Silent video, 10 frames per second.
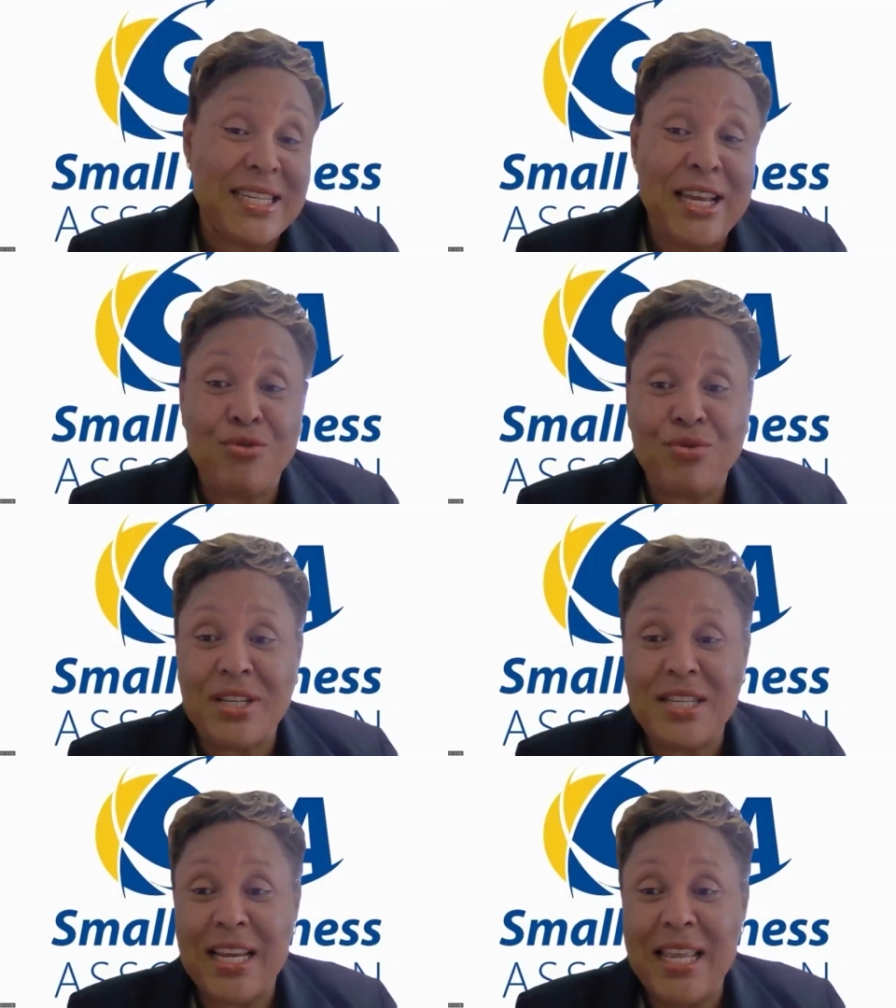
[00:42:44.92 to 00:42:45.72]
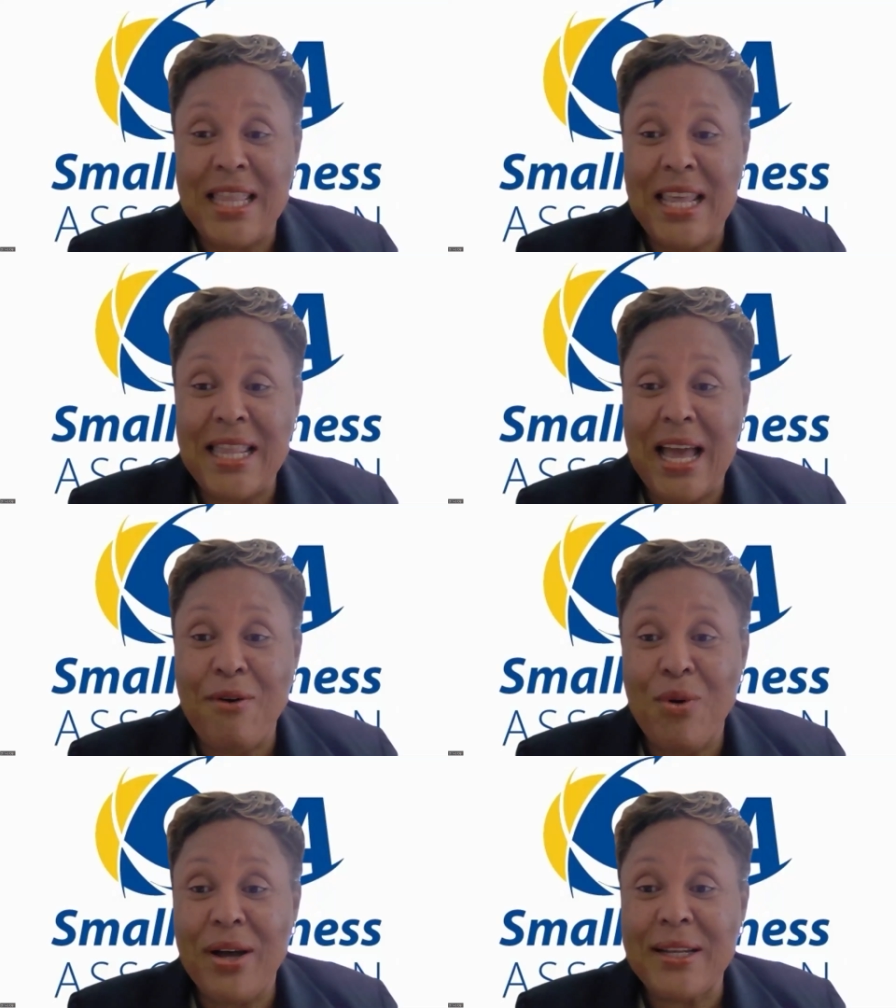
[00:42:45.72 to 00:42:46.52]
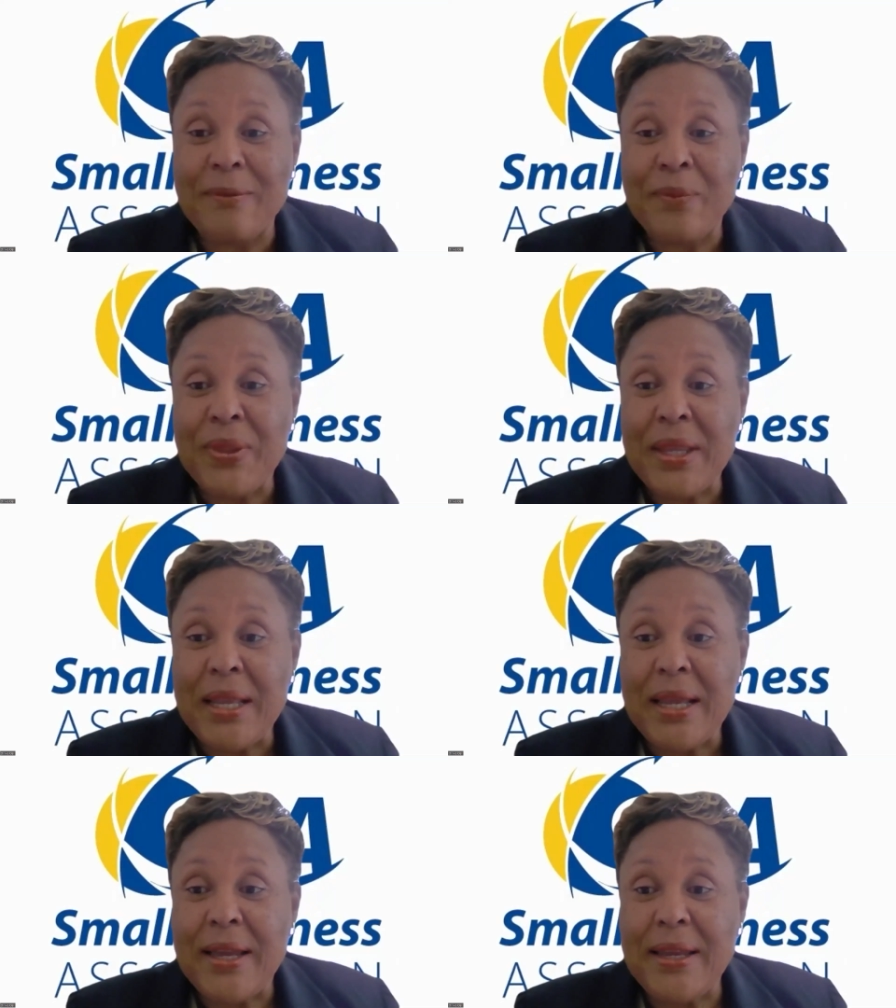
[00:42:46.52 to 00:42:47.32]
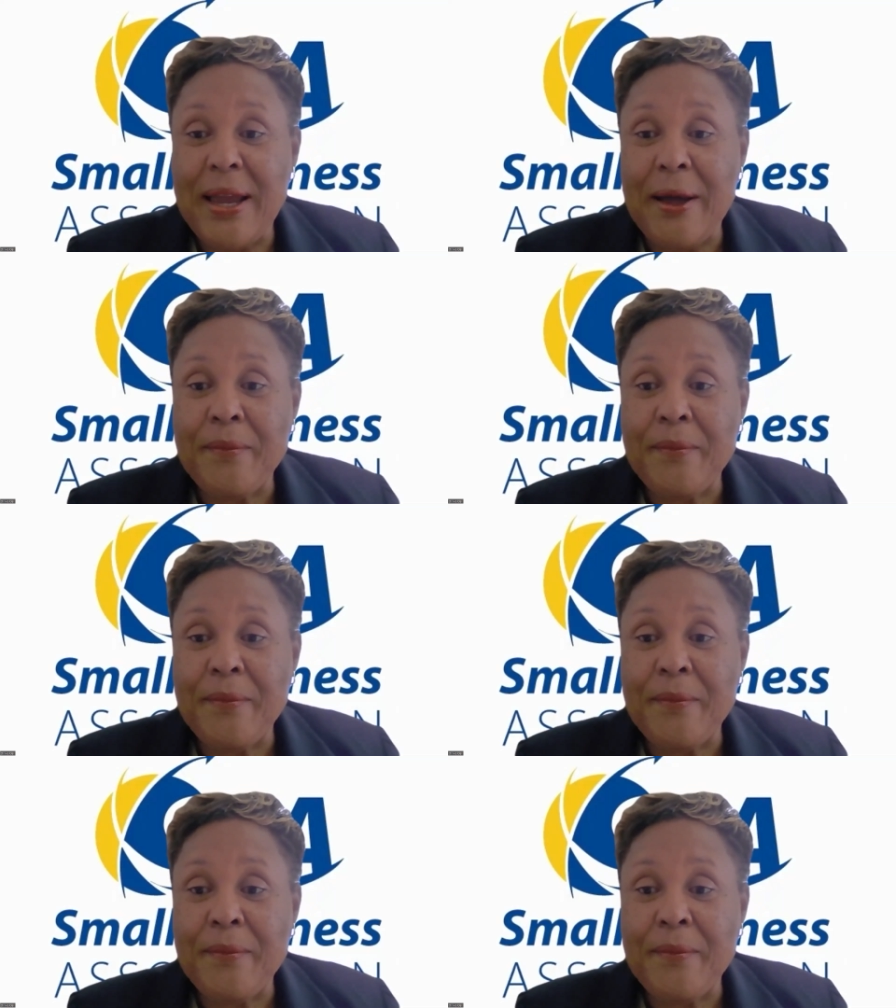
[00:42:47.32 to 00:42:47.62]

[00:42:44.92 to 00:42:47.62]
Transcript: interest in that one. Yeah.